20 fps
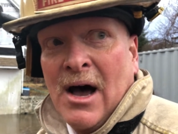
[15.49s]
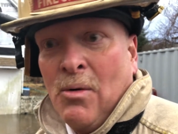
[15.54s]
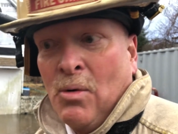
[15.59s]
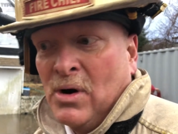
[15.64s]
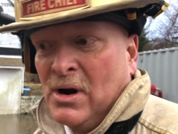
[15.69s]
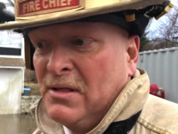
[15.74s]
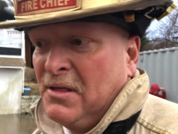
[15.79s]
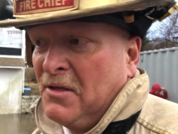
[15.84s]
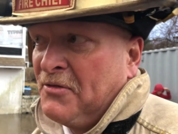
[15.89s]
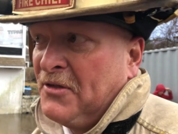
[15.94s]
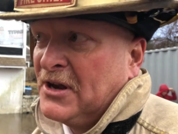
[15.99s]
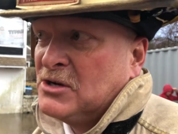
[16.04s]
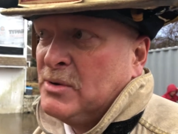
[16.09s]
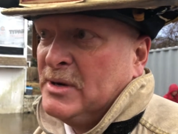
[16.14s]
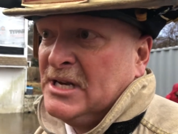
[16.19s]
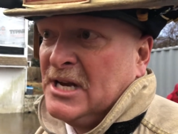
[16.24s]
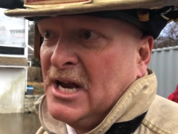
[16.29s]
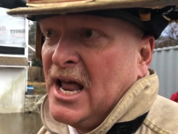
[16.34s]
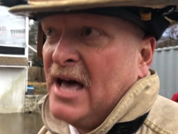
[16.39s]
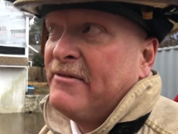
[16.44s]
one of the things
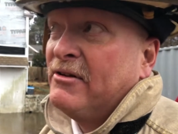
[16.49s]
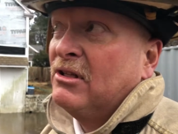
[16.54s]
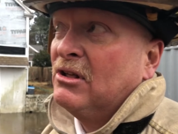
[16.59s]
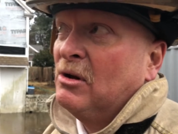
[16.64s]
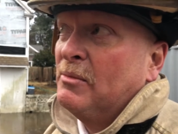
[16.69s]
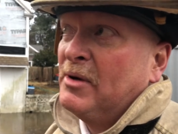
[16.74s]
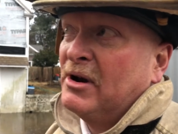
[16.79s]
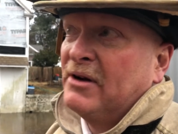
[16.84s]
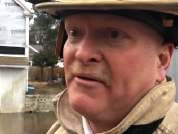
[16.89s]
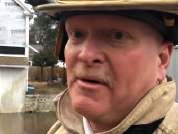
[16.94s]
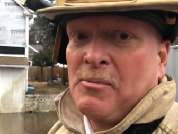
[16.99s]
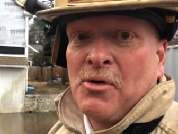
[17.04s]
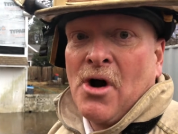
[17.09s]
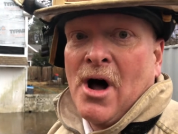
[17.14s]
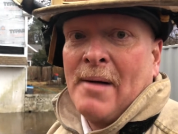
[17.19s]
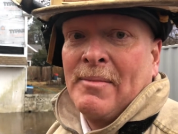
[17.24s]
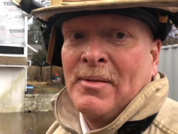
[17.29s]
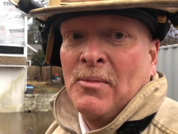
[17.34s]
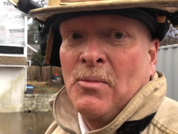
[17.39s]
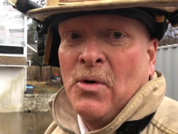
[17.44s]
we did have a little bit of a
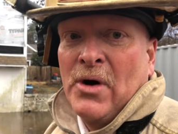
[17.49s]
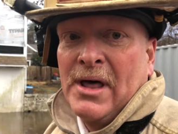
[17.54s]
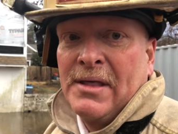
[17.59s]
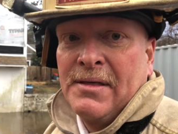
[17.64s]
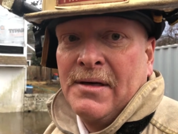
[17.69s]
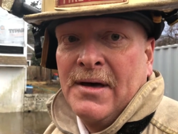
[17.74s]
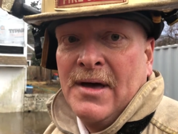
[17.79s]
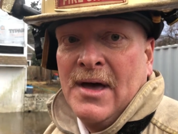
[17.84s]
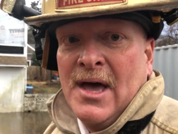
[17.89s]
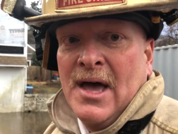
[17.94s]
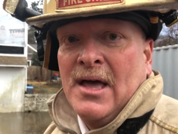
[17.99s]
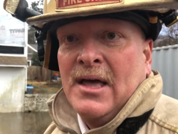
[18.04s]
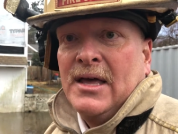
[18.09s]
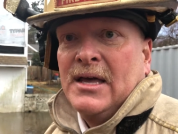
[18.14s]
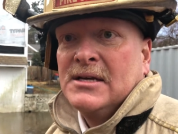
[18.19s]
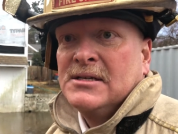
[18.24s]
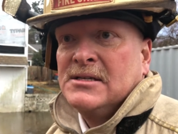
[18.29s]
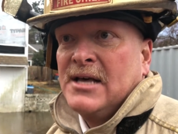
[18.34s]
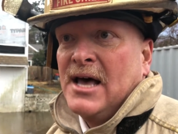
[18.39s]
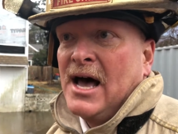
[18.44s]
problem with
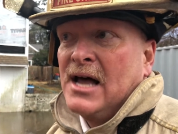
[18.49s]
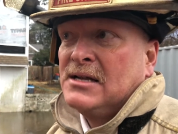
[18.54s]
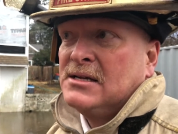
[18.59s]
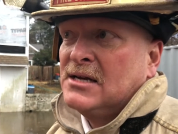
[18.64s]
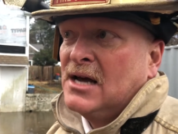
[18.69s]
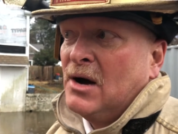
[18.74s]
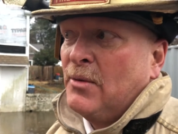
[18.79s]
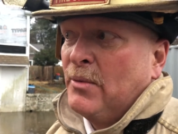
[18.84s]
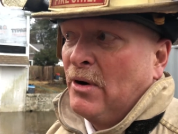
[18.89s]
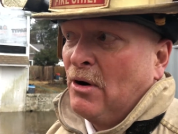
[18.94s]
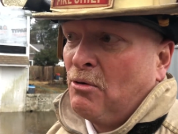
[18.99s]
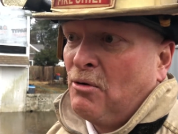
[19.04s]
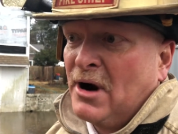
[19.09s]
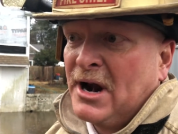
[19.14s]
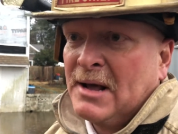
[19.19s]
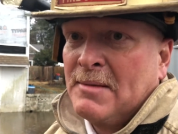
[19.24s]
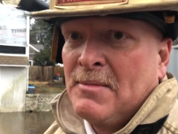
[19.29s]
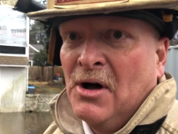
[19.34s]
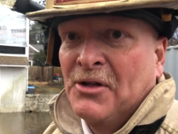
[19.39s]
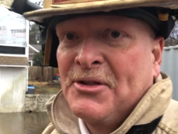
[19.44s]
is that we were
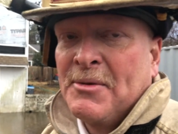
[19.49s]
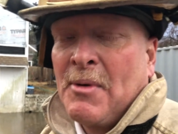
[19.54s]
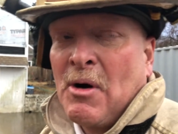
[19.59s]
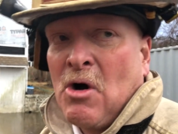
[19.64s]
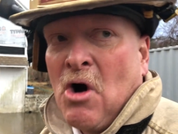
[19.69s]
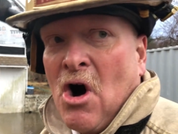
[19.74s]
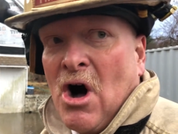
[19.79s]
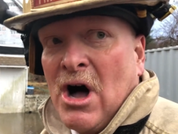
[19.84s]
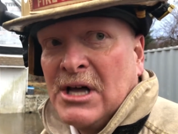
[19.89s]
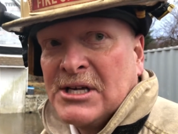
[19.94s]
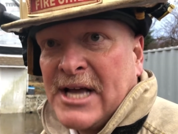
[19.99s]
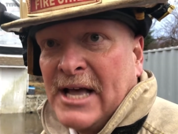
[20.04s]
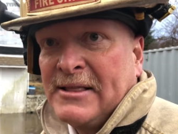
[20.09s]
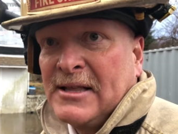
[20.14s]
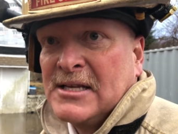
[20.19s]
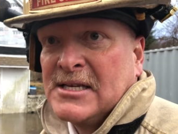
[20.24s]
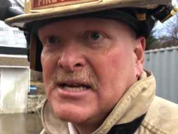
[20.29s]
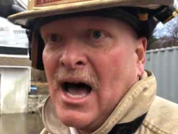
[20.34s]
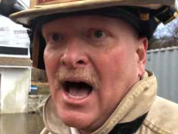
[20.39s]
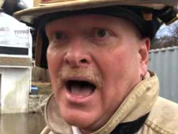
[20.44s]
running multiple calls at
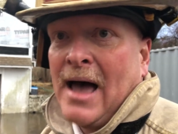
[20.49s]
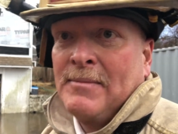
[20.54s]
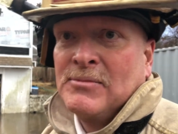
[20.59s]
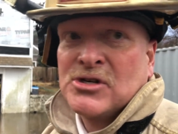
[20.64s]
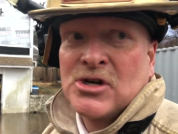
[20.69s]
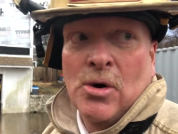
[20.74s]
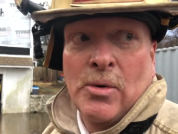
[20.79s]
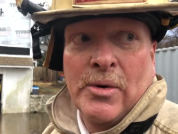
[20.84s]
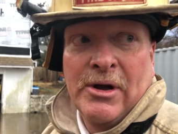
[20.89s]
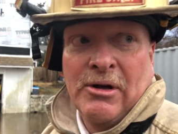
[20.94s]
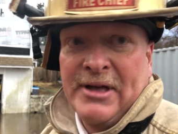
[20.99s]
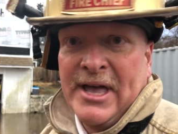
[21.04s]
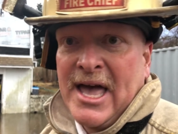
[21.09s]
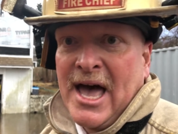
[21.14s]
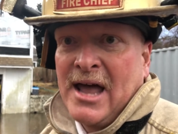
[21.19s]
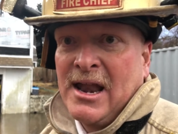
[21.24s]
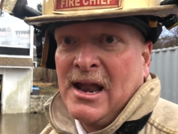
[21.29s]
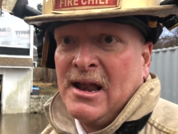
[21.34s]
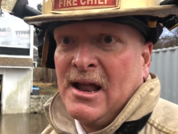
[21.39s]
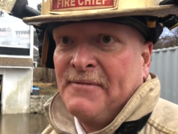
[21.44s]
the time, so we only
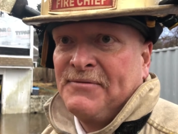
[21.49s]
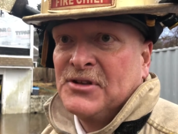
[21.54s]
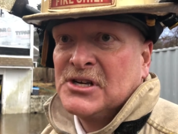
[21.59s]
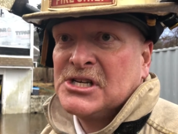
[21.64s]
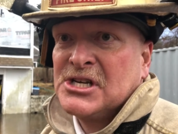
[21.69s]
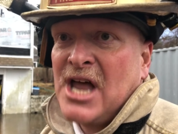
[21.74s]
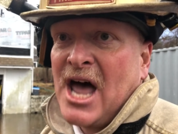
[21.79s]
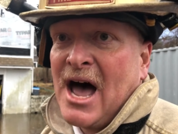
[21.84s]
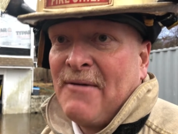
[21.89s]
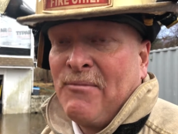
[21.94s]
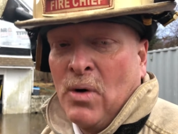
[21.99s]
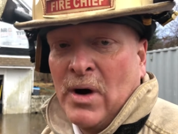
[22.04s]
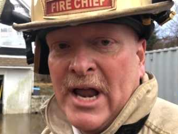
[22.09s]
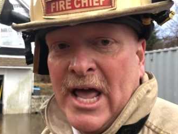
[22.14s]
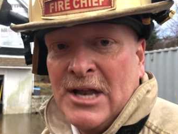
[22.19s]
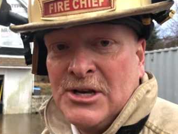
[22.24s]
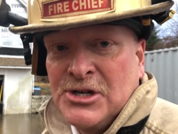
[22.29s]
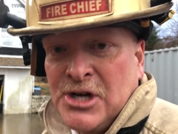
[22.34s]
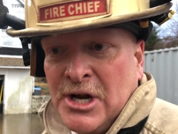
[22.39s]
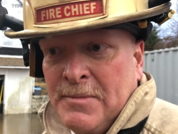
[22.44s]
had enough to staff one
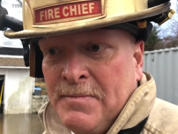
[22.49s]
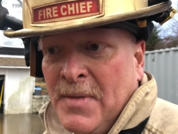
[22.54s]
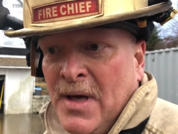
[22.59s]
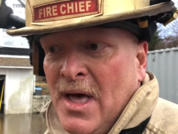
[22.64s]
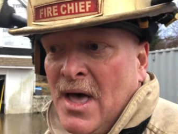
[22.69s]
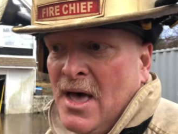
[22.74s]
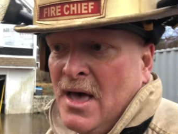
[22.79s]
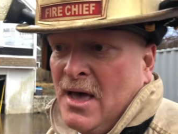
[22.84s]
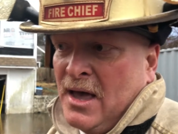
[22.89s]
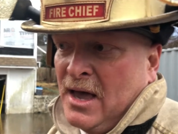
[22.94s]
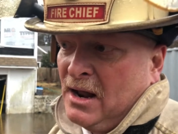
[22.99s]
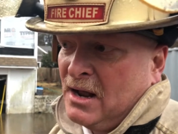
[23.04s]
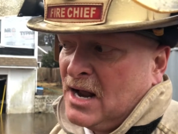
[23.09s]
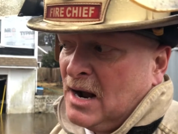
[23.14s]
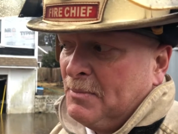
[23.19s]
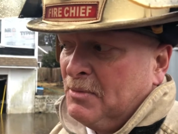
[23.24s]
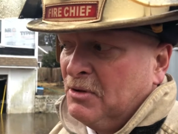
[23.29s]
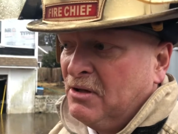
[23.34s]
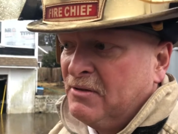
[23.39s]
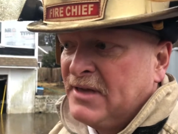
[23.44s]
engine and a
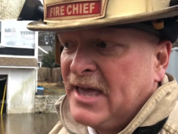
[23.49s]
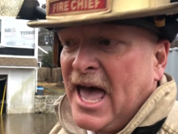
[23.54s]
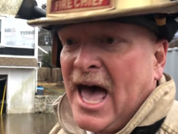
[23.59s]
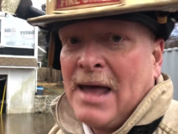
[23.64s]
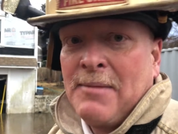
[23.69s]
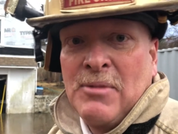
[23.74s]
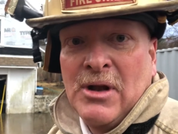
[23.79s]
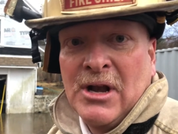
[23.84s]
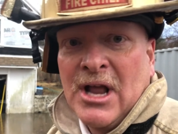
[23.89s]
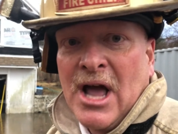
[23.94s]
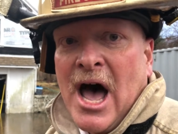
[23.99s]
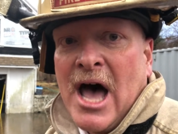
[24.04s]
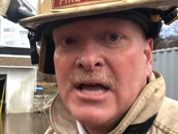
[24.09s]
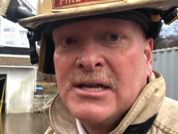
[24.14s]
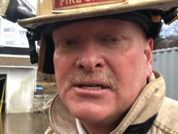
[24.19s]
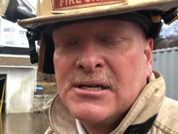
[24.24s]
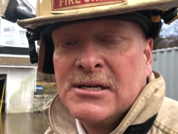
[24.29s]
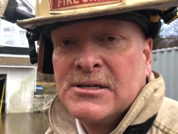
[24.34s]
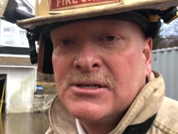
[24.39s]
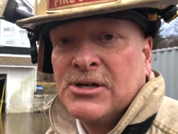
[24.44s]
couple of the admin
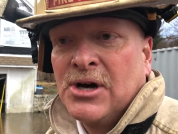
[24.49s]
guys.